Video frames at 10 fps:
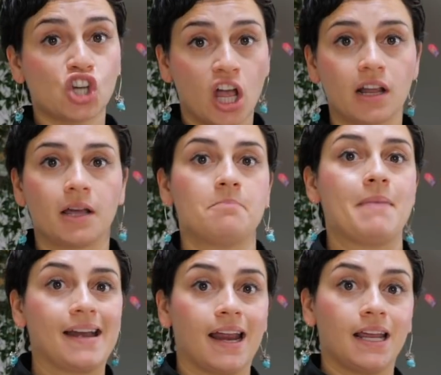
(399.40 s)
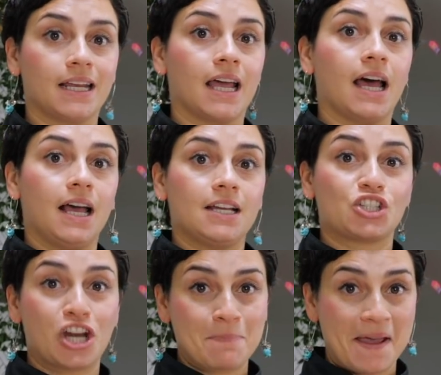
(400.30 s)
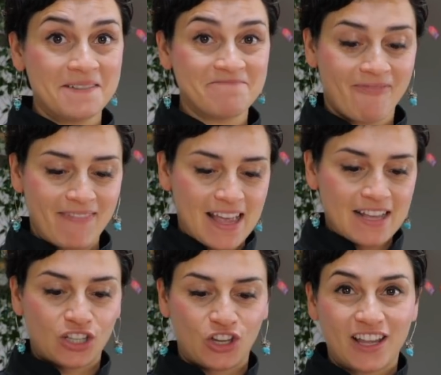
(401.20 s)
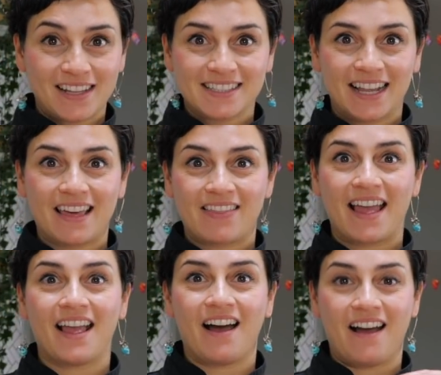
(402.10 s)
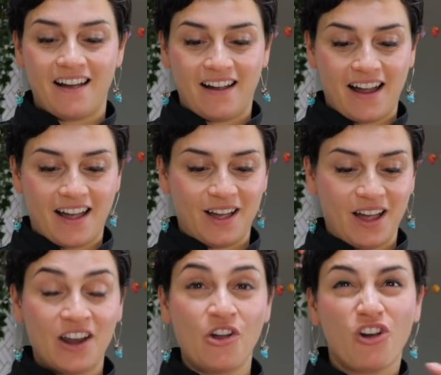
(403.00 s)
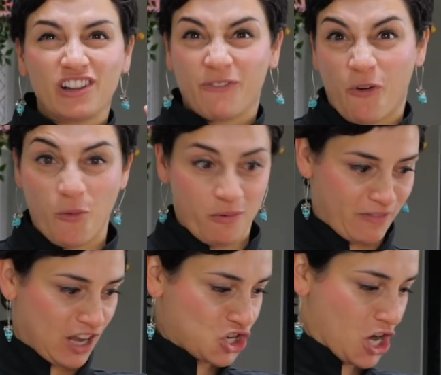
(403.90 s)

chana meaning chickpea. So you can see that they are uh, an early form of that